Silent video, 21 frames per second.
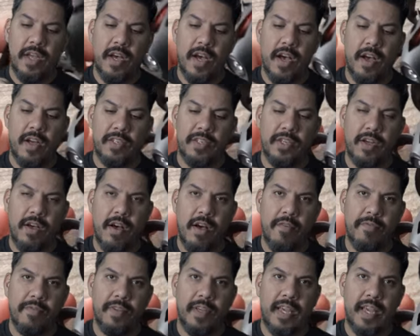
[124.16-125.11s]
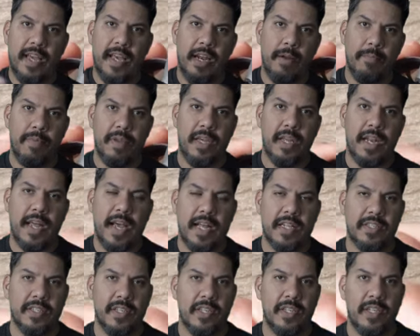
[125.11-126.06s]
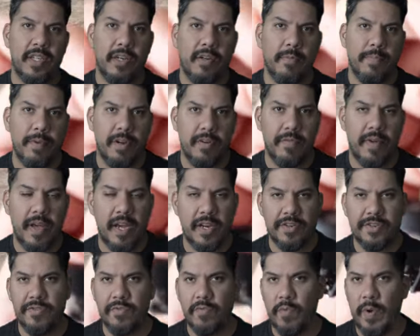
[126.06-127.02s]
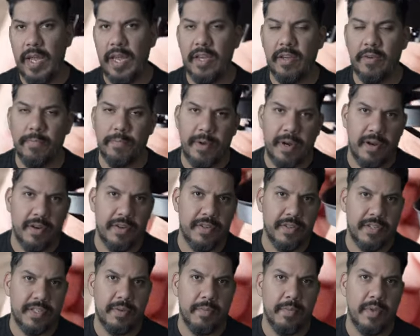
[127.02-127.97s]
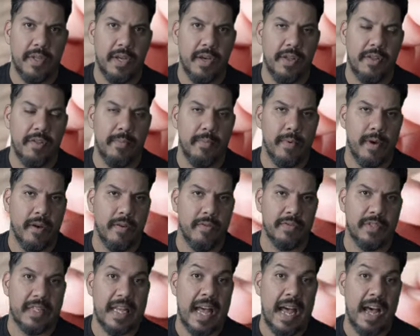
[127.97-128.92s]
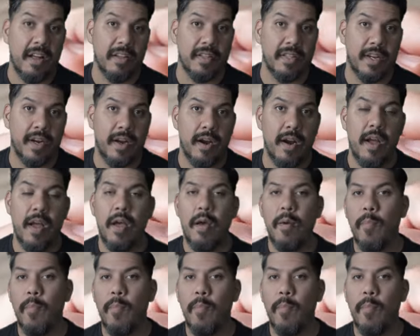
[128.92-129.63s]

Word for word: uh, tough canopy. It adds a little bit of extra weight compared to some of the other models out there.